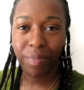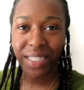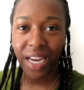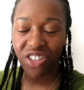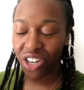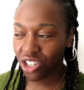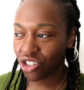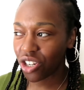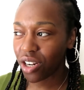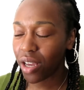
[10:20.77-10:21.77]
my
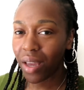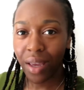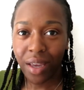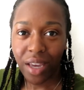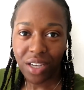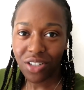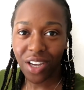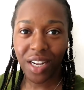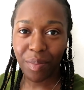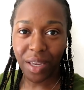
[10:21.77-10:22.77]
digestion. It's just
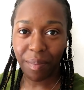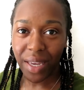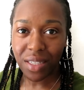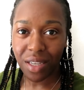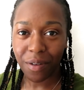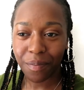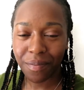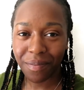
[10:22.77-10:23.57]
going to be amazing.